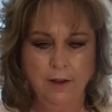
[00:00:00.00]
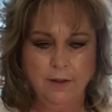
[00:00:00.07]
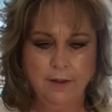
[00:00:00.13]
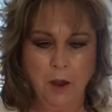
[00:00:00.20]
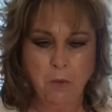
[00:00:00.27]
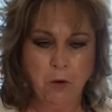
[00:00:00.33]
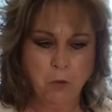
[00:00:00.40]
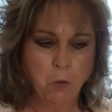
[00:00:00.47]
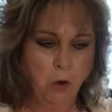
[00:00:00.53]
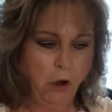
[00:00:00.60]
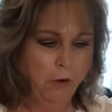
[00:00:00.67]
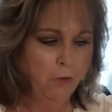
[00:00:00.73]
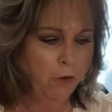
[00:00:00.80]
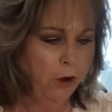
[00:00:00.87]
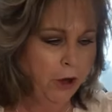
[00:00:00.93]
that would work
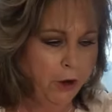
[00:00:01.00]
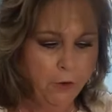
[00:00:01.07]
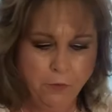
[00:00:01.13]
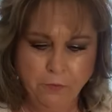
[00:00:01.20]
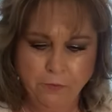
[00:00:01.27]
for you.